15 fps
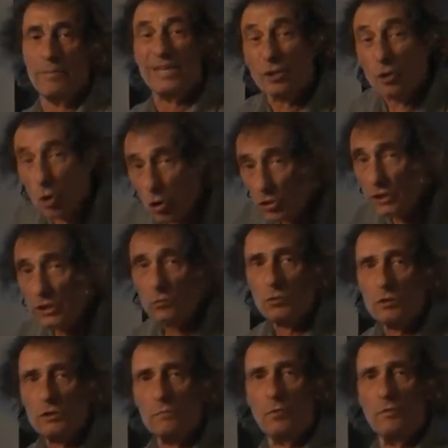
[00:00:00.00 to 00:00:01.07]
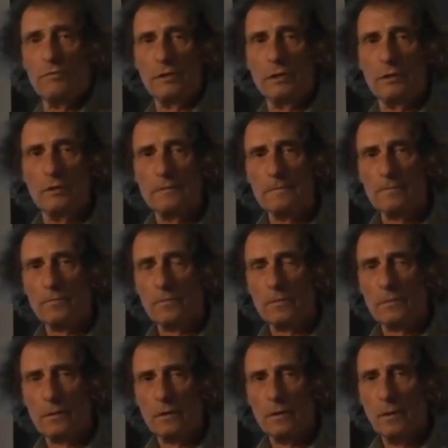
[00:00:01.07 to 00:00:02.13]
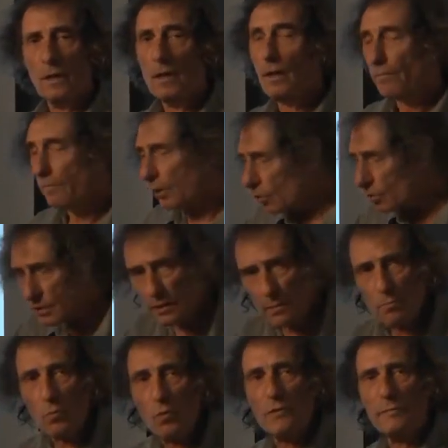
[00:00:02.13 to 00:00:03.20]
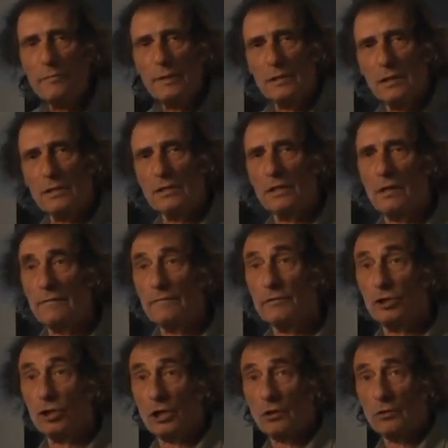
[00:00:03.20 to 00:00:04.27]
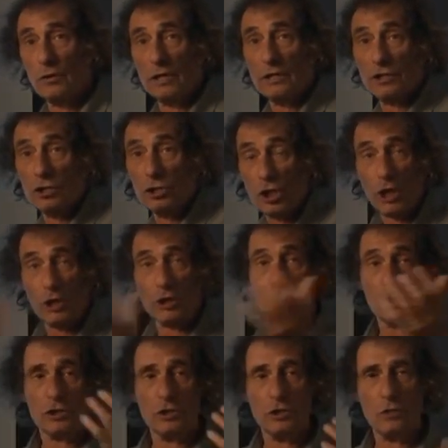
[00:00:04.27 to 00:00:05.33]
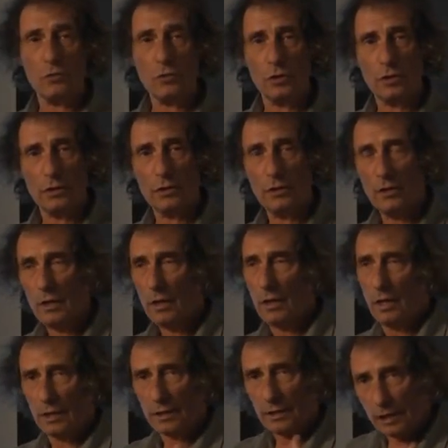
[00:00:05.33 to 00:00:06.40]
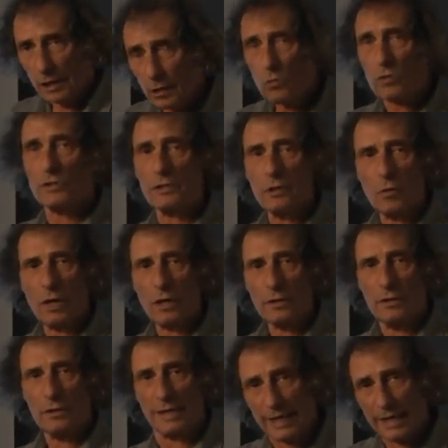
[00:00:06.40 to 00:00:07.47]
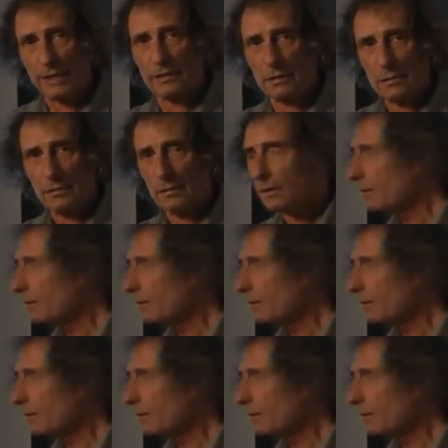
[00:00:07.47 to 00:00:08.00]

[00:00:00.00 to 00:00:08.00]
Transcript: because he was moving, because the movement itself generates changes in the world, and he was the one, the cat,